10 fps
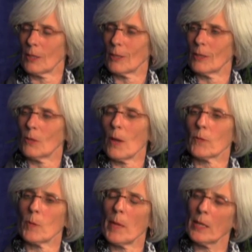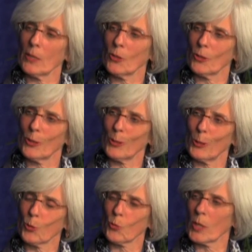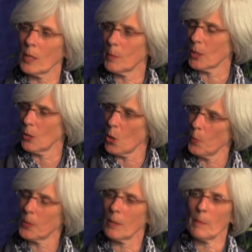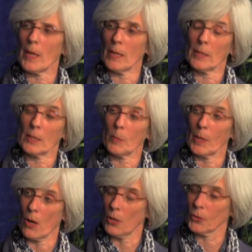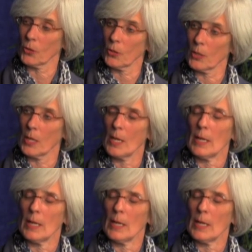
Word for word: You have to manage your dreams and hopes that may need to be altered.